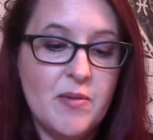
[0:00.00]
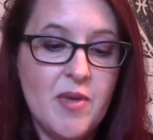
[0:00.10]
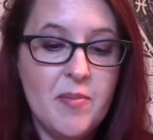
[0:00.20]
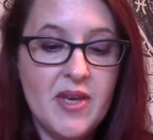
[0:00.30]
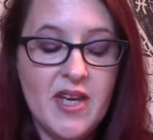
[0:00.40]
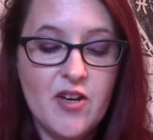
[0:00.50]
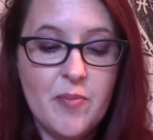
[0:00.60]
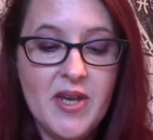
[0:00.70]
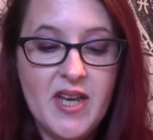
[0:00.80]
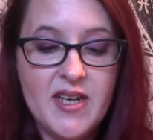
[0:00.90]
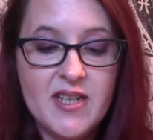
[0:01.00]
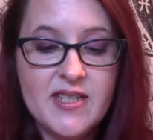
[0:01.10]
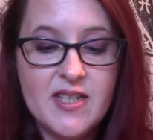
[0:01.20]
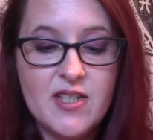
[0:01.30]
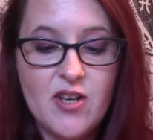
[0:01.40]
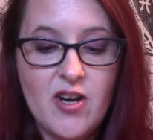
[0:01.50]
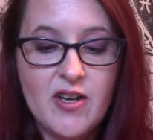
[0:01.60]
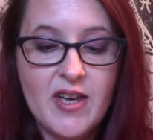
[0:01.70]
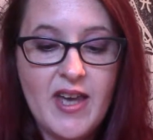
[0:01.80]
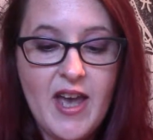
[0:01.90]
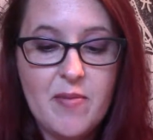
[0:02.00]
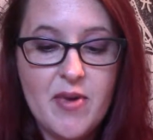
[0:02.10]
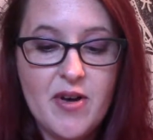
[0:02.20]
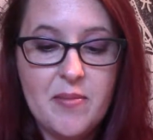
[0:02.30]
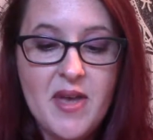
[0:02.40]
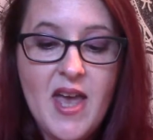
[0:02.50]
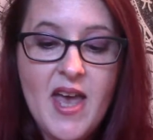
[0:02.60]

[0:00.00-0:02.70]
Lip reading: a beginner pianist, a dog, a cat mom,